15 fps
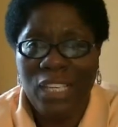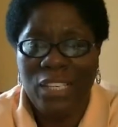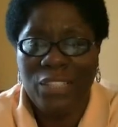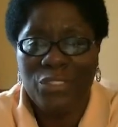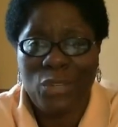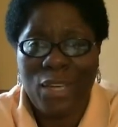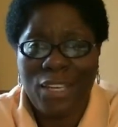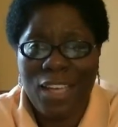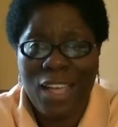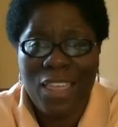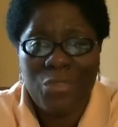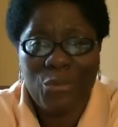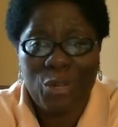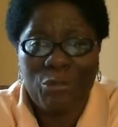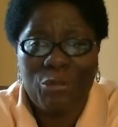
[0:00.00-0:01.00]
So I've gone
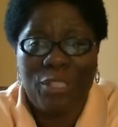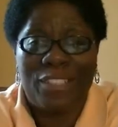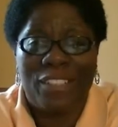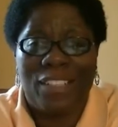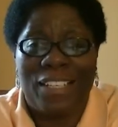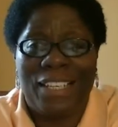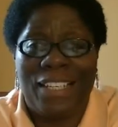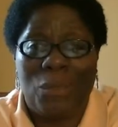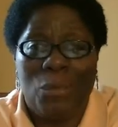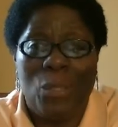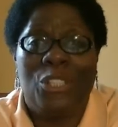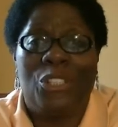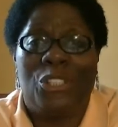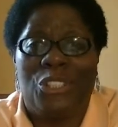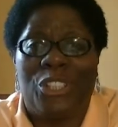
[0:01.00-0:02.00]
through it recently, and I
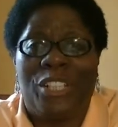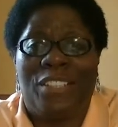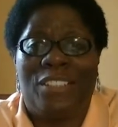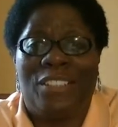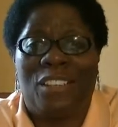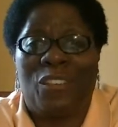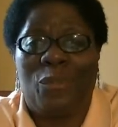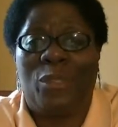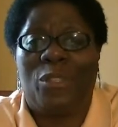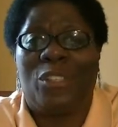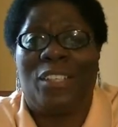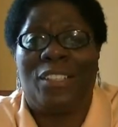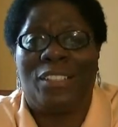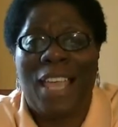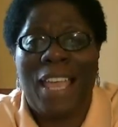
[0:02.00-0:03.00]
wanted to share this stuff with you
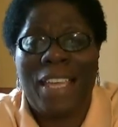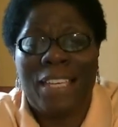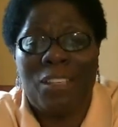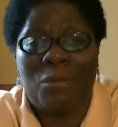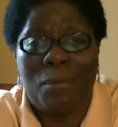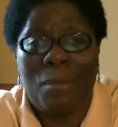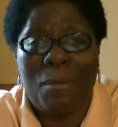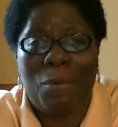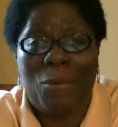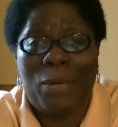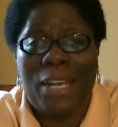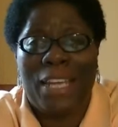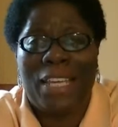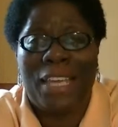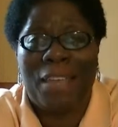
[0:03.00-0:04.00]
because I can remember when
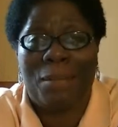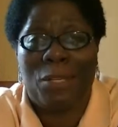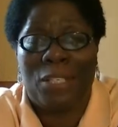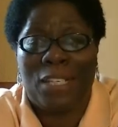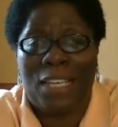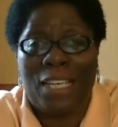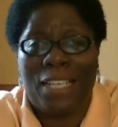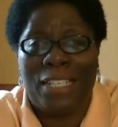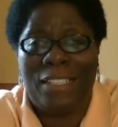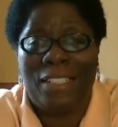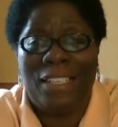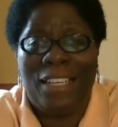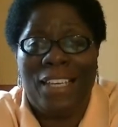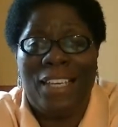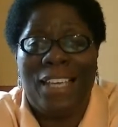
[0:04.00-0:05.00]
I came online
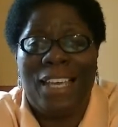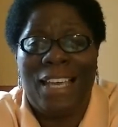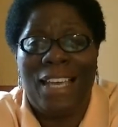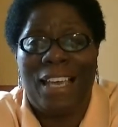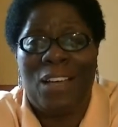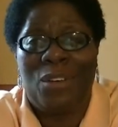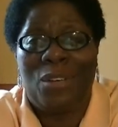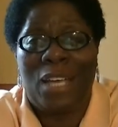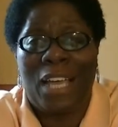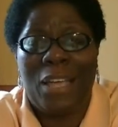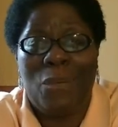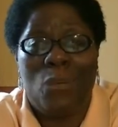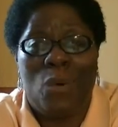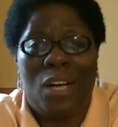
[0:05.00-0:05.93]
how I